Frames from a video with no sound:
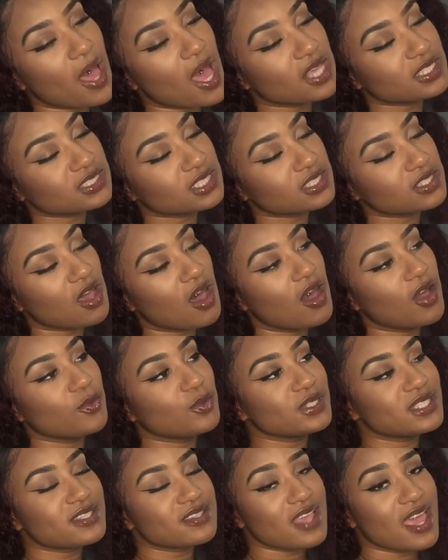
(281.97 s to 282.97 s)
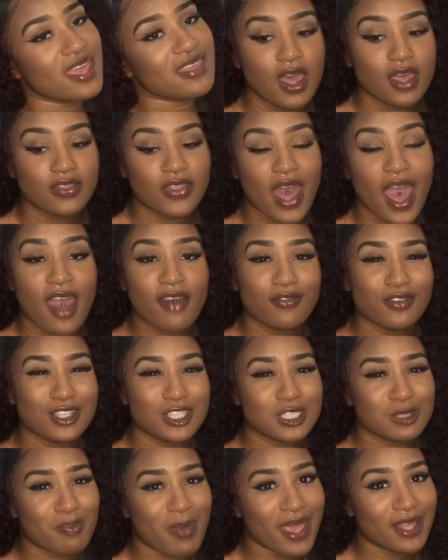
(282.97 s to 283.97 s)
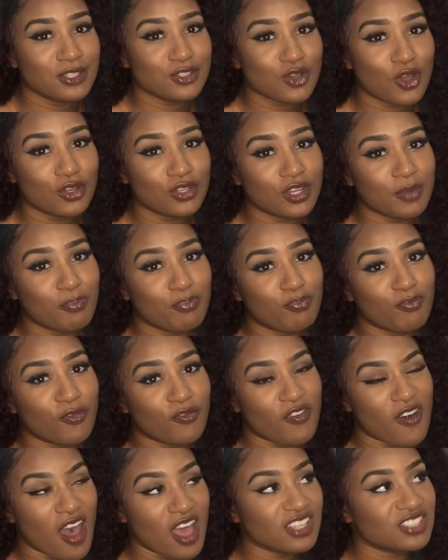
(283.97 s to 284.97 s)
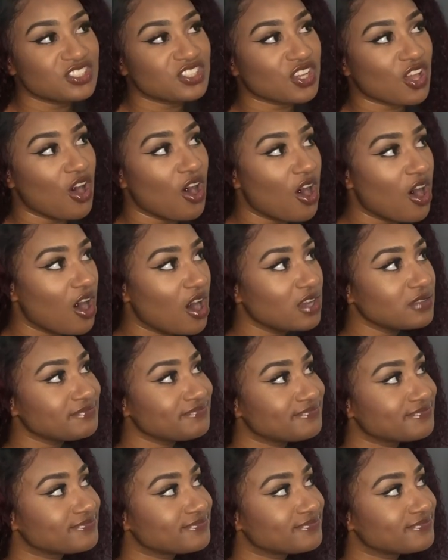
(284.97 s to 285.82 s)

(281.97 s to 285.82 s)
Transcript: person, I would say the average spend on a first car